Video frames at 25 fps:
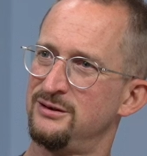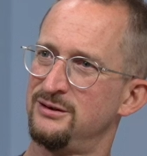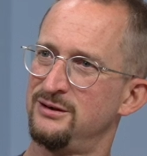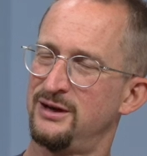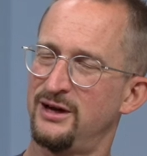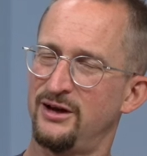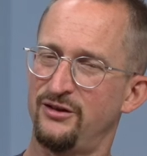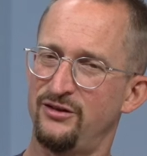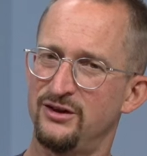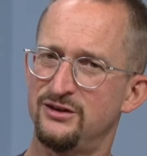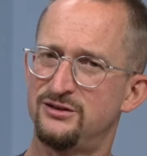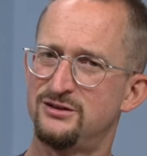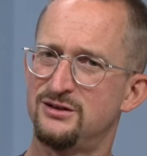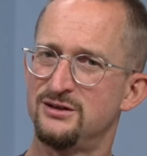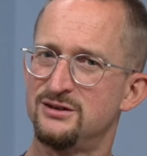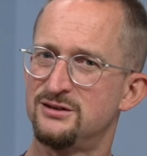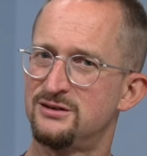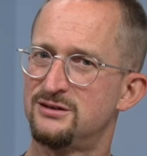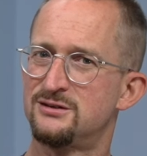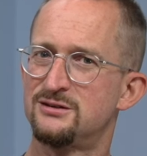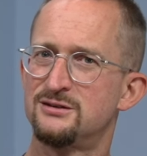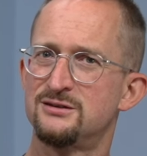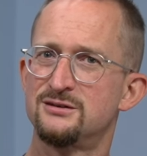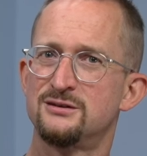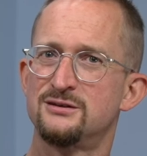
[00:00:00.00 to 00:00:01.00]
And this
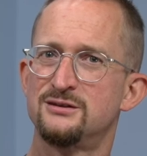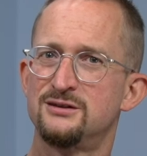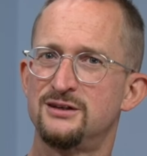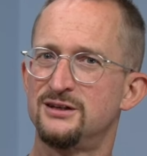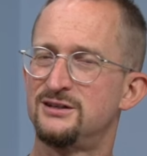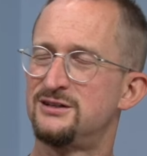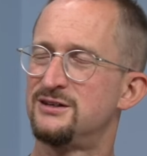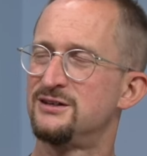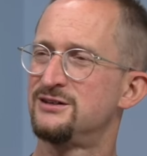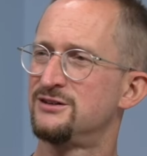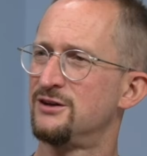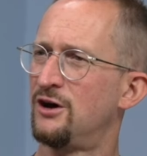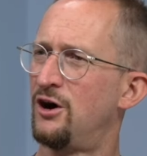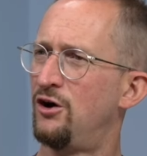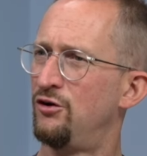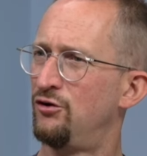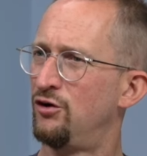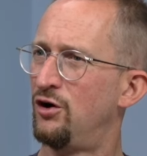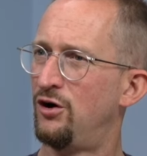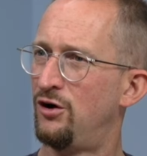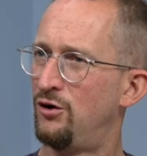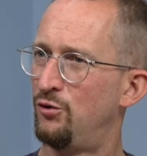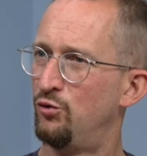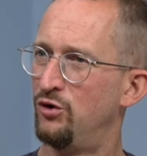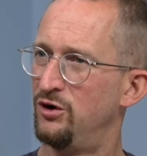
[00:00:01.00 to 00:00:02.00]
is our
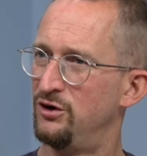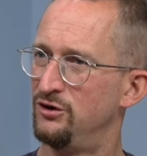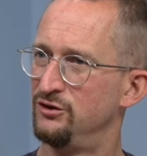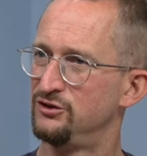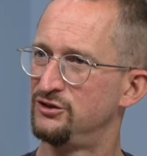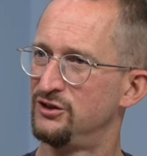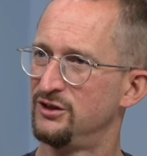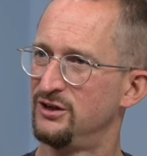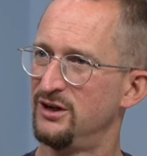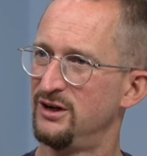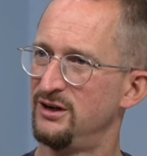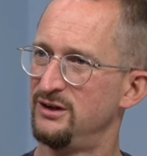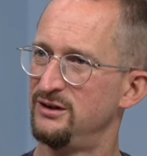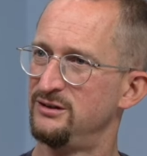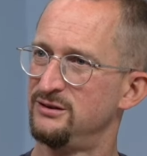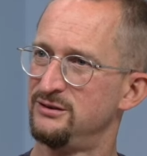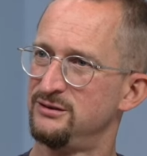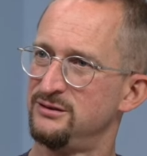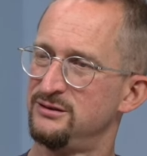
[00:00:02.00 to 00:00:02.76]
art world today.